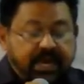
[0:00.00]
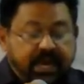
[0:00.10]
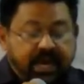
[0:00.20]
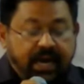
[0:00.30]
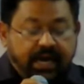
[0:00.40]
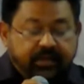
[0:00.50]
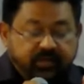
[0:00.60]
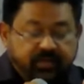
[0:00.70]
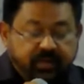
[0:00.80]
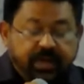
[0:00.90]
uh,
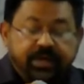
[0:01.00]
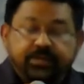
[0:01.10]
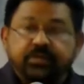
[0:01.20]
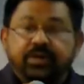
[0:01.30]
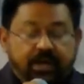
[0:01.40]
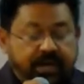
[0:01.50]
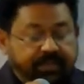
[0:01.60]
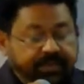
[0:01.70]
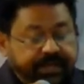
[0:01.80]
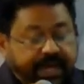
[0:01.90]
to uh, to
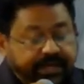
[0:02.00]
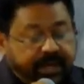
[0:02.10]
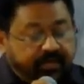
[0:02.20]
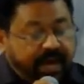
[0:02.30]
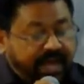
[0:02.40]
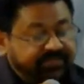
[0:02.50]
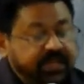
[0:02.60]
um, in, in our life.